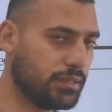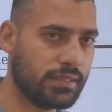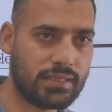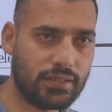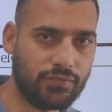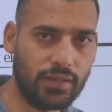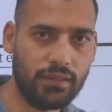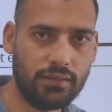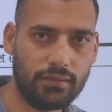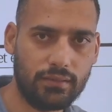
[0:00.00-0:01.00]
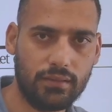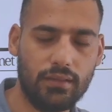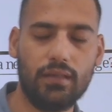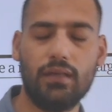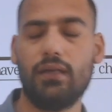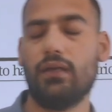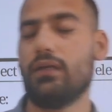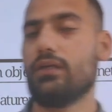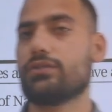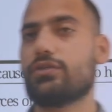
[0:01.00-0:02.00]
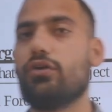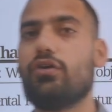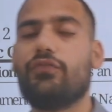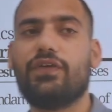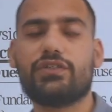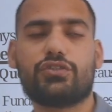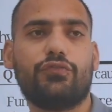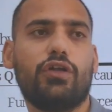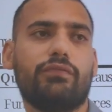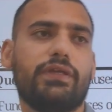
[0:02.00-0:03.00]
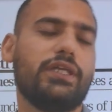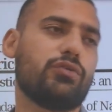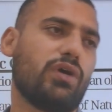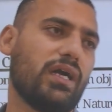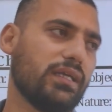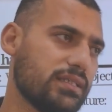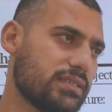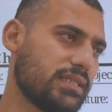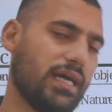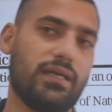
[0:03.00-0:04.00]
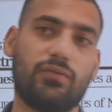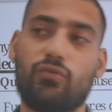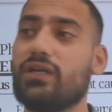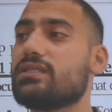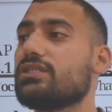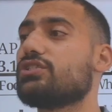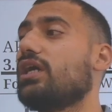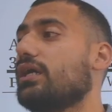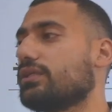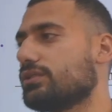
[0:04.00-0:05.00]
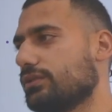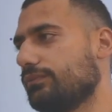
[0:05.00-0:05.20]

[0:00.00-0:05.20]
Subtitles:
Is that fine? So first of all, we need to understand what is a charge.